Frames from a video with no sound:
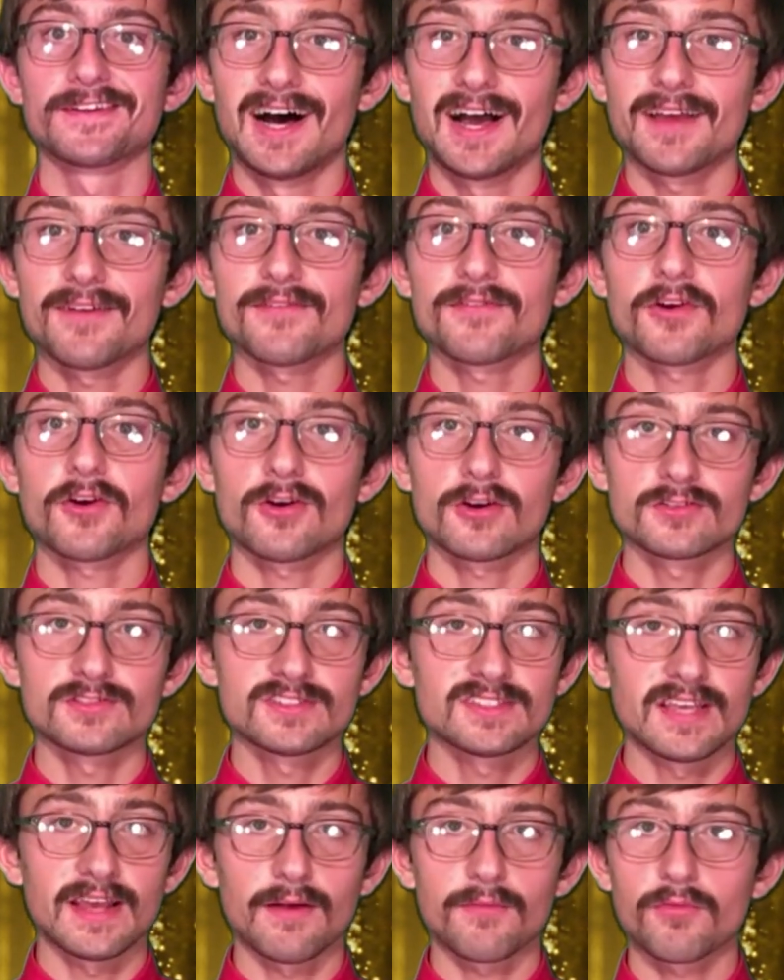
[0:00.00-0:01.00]
I've heard
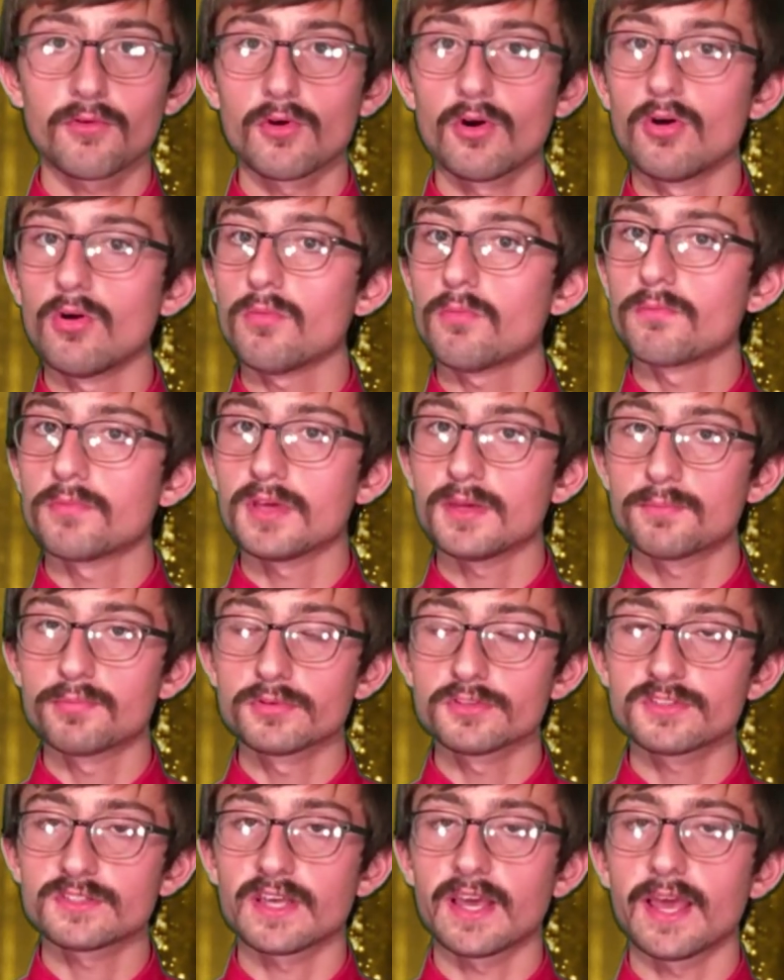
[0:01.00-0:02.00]
several
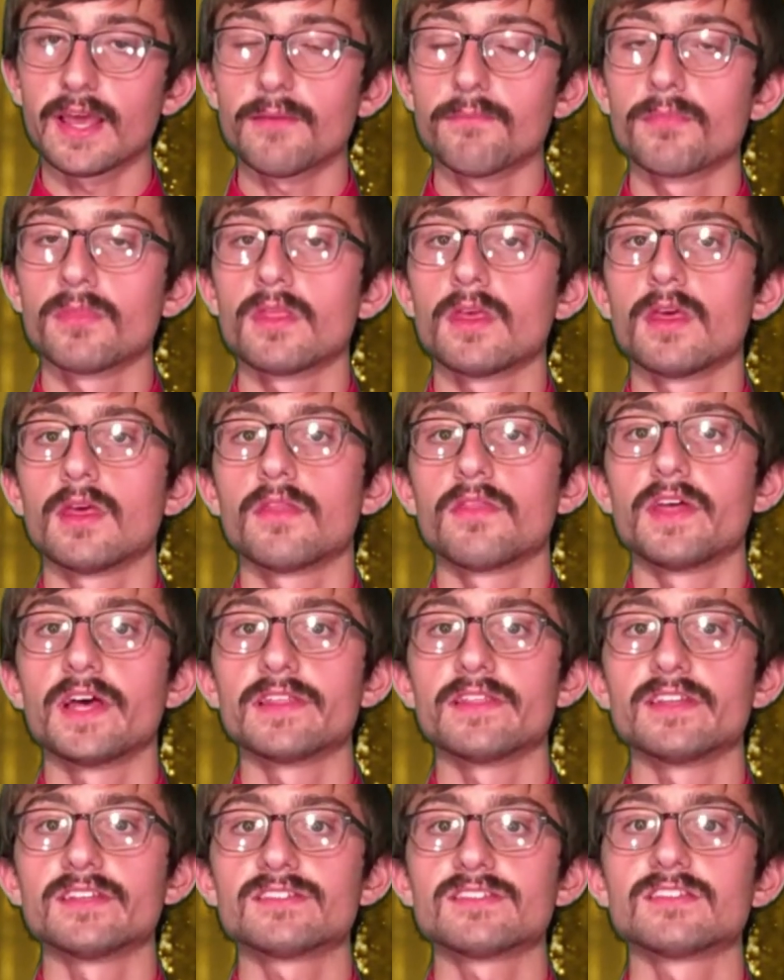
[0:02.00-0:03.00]
people say
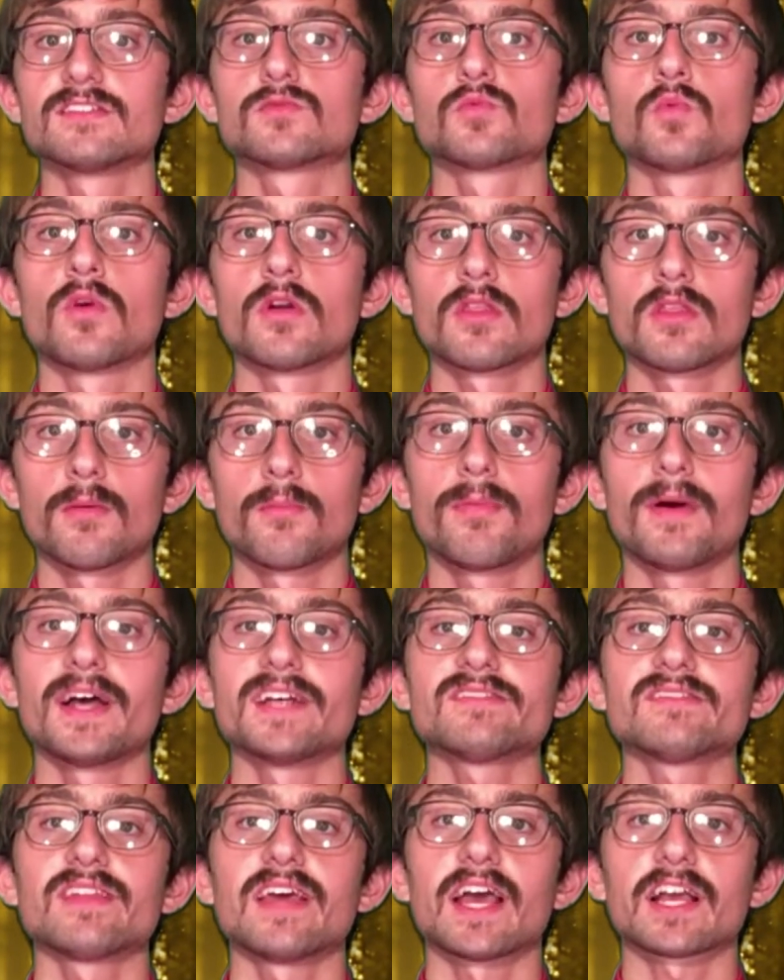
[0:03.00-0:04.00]
that this is one of the
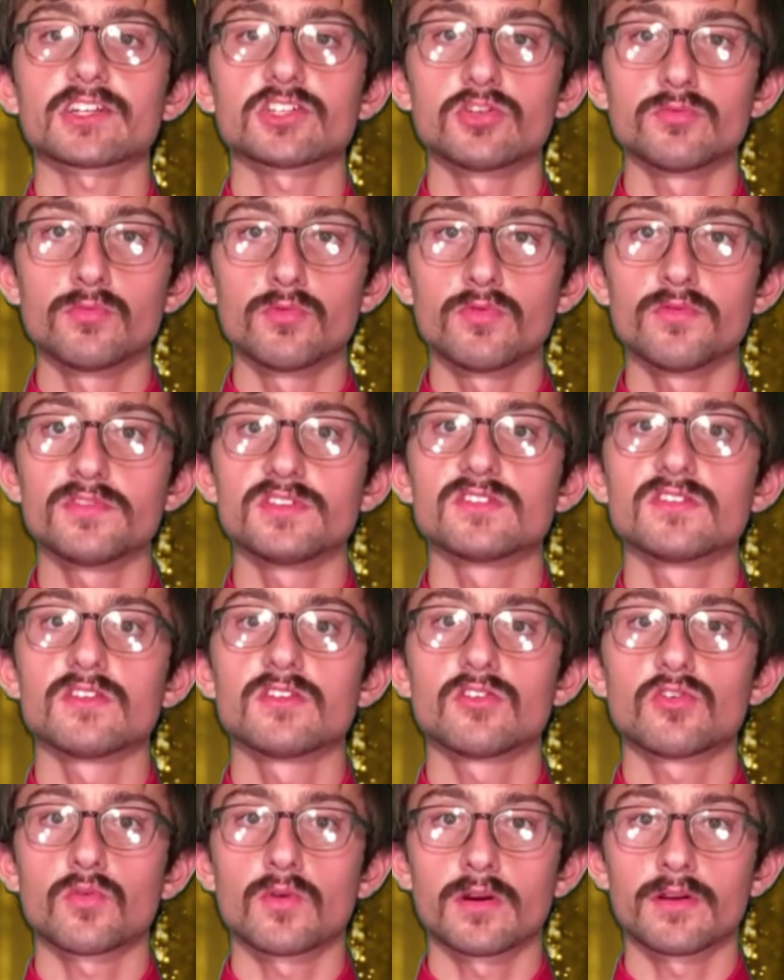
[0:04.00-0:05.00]
best action movies of
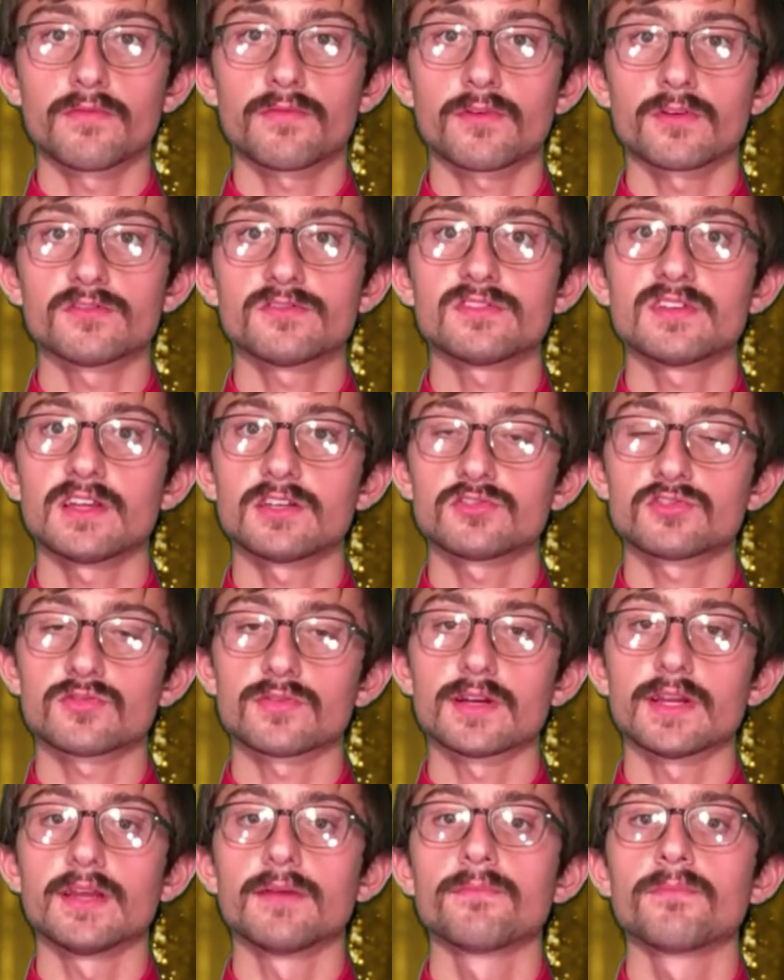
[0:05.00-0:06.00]
the 21st
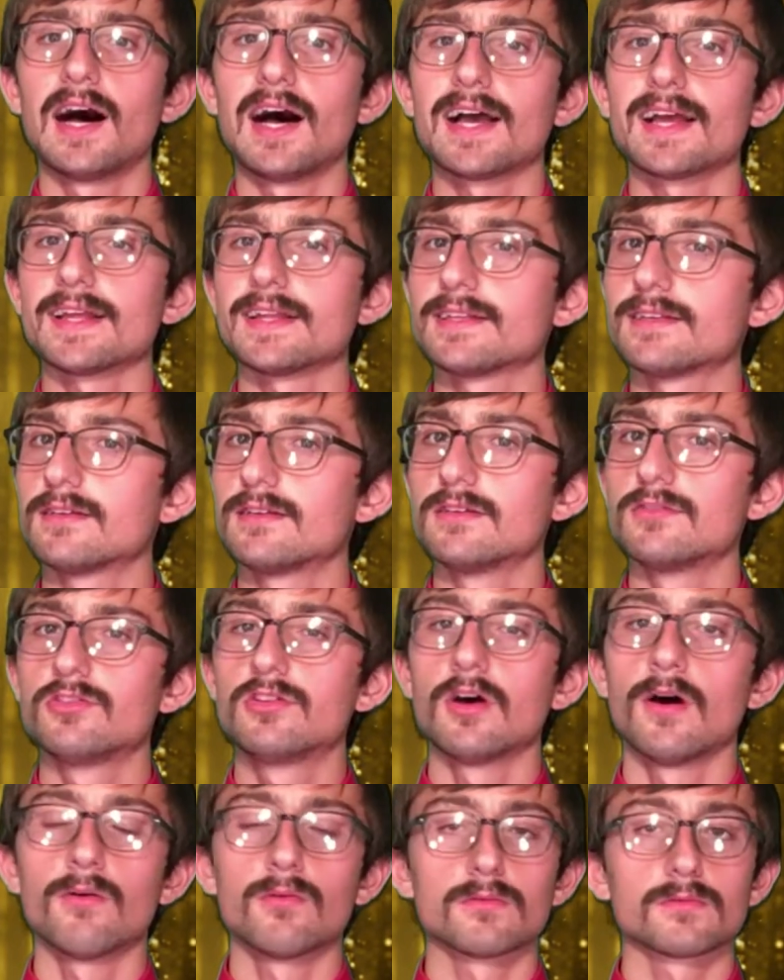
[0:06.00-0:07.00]
century. I
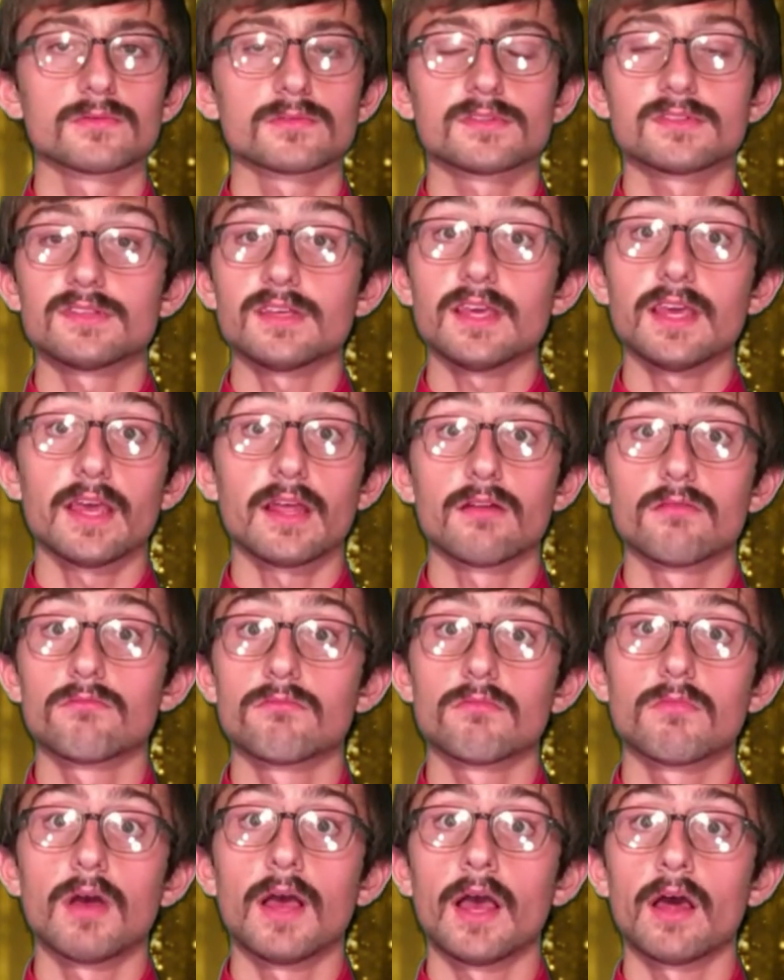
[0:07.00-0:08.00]
don't see it
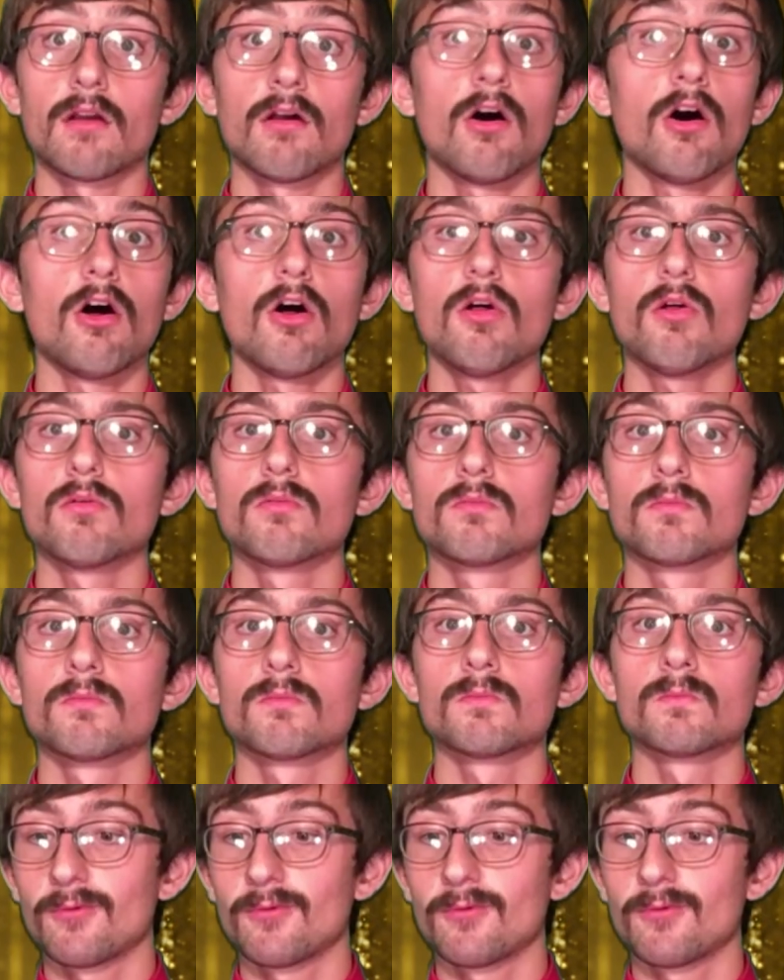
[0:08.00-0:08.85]
at all.